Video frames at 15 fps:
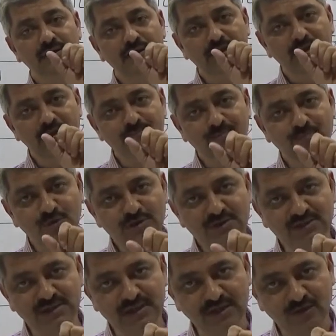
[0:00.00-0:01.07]
input
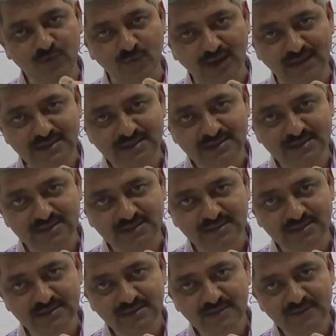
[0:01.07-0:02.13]
sequence
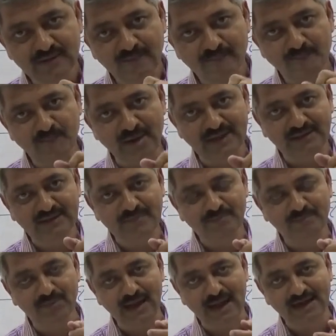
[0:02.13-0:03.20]

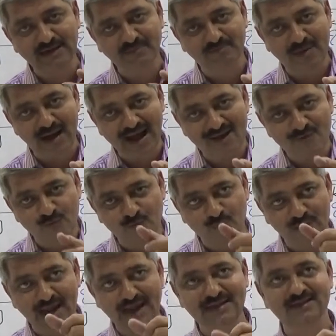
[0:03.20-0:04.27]
multiplied by
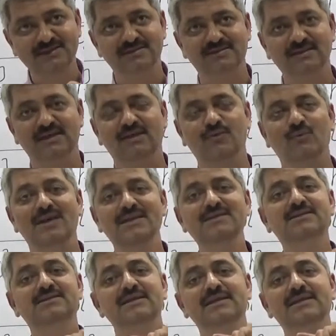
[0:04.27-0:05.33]
weight
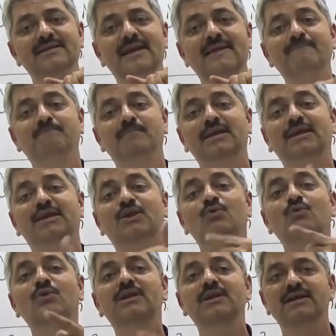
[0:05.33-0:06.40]
sequence in a
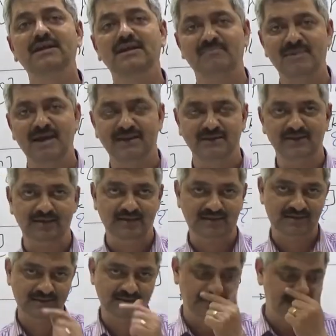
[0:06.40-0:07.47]
peculiar manner,
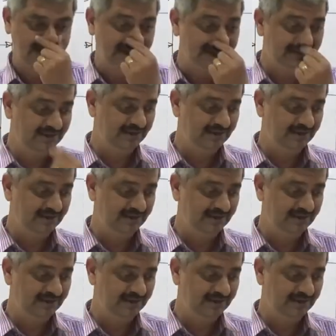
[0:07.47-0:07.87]
right?